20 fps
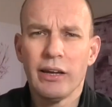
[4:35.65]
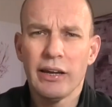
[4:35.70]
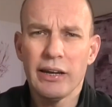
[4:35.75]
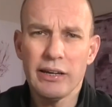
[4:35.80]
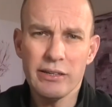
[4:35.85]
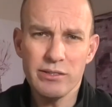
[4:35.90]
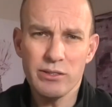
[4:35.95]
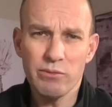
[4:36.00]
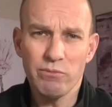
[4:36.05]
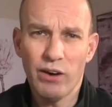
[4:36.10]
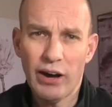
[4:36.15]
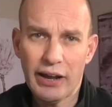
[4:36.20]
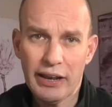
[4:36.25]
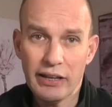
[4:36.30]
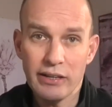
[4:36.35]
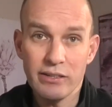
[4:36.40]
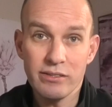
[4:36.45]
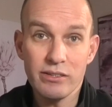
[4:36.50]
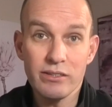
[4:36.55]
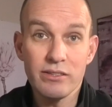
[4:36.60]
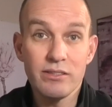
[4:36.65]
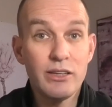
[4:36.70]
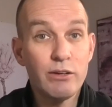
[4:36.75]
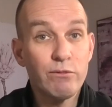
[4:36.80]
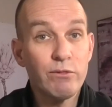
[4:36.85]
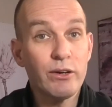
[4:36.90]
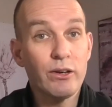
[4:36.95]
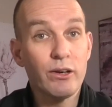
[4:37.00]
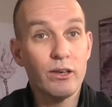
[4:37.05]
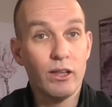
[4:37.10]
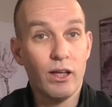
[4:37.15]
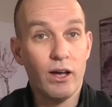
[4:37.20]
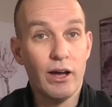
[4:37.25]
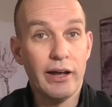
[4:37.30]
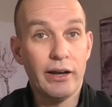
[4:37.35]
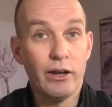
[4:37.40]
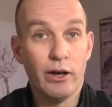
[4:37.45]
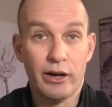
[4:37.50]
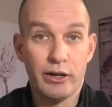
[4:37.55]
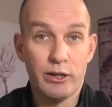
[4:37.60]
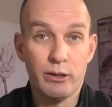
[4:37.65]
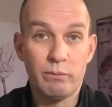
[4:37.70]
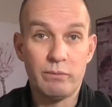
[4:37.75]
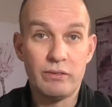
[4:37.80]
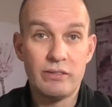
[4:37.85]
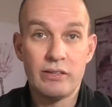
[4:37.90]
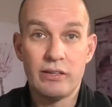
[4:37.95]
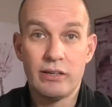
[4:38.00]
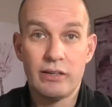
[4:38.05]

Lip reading: It's divided into different line items.